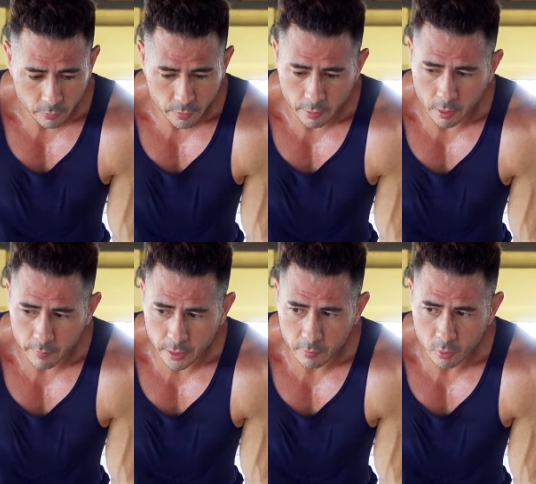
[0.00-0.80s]
There are
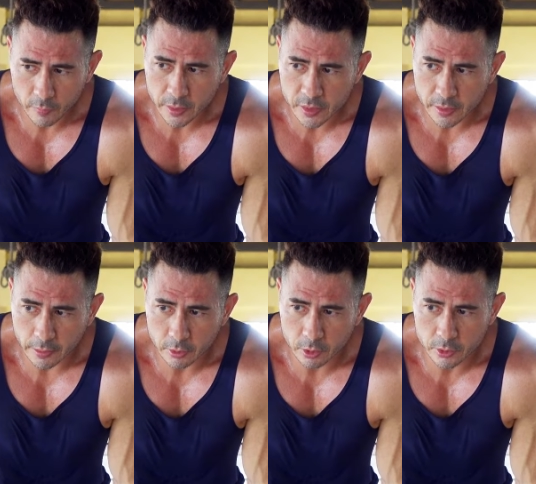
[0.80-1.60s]
many movements
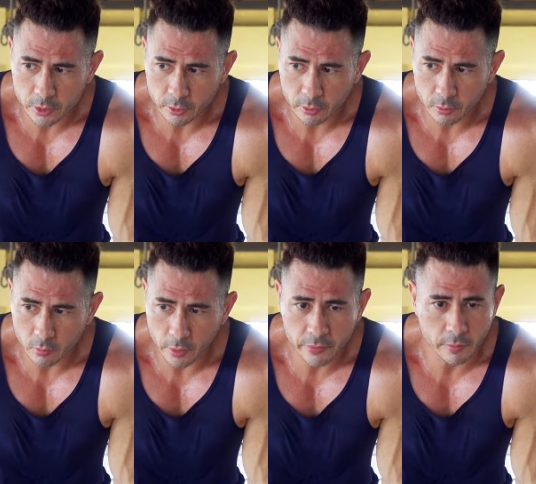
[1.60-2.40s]
that you can
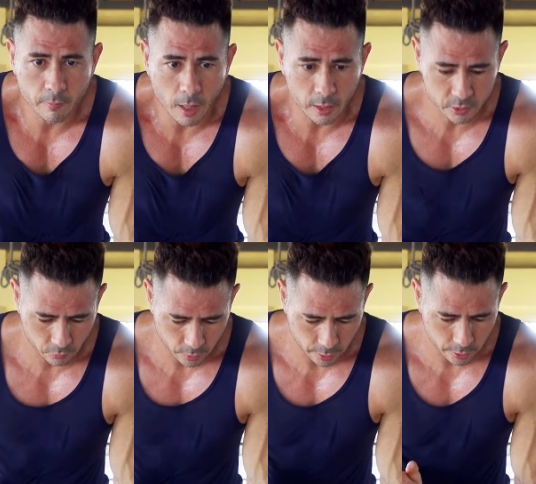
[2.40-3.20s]
do with the box
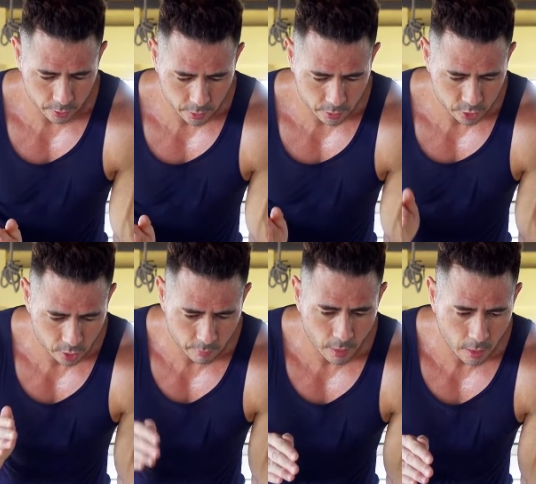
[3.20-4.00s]
where you can
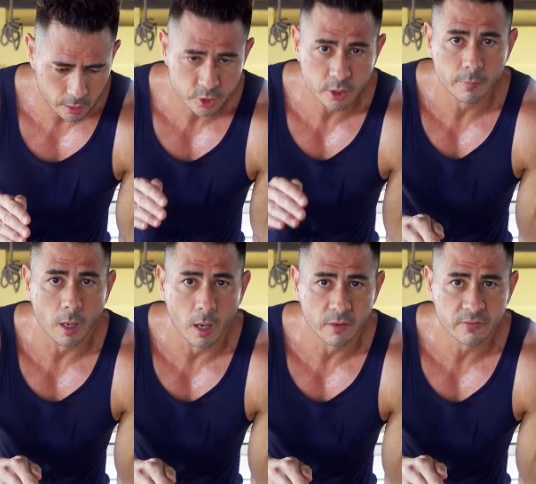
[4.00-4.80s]
jump on, jump
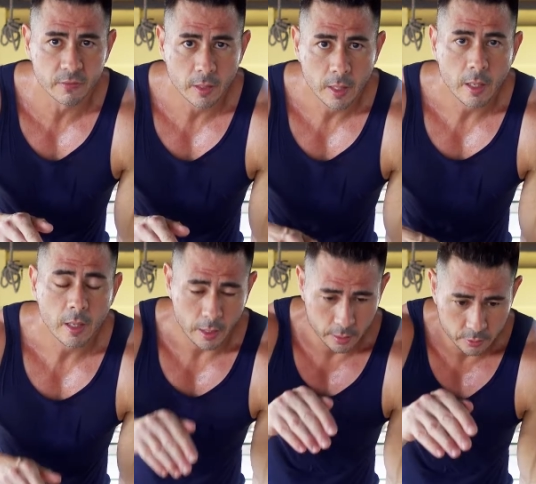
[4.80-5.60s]
off,
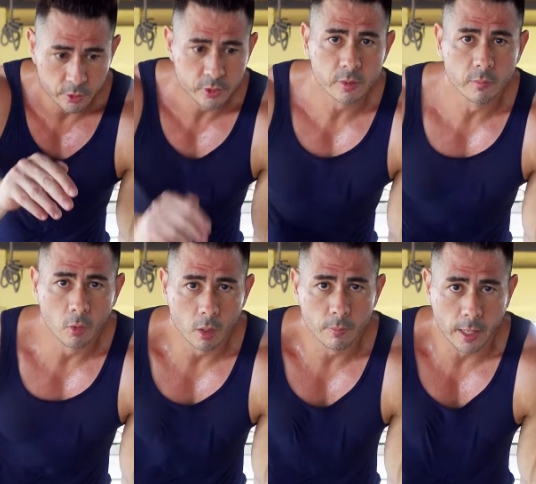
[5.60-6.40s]
and do some
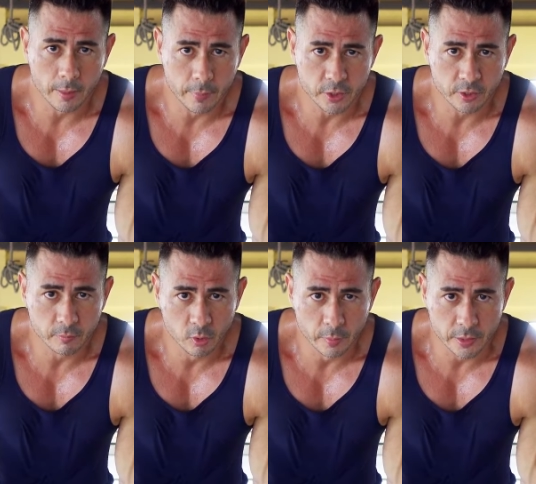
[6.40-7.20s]
more
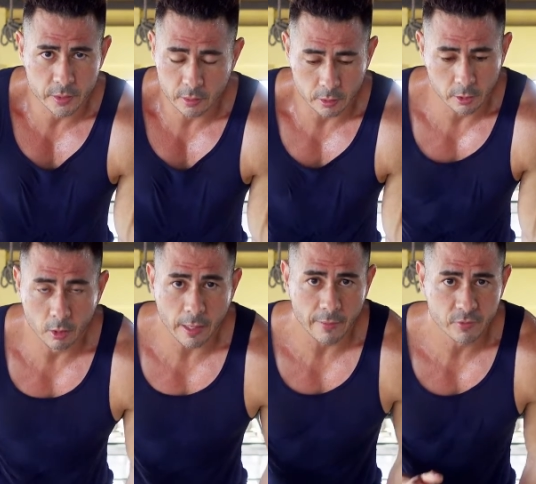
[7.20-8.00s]
plyometric movements. You
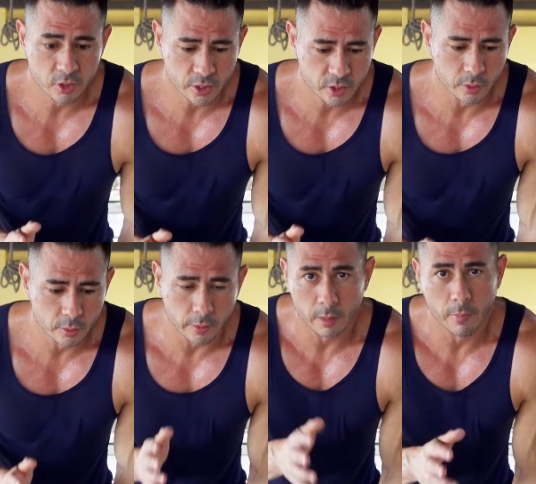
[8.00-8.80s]
don't have to just
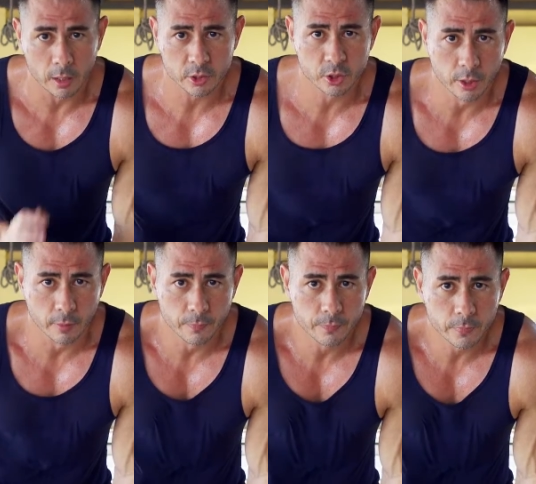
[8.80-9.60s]
do a box
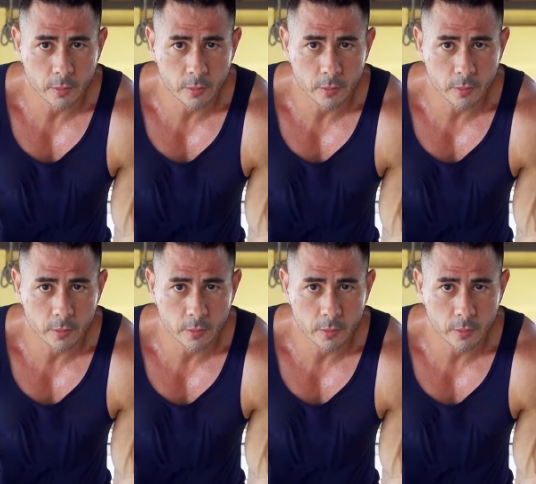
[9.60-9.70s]
jump.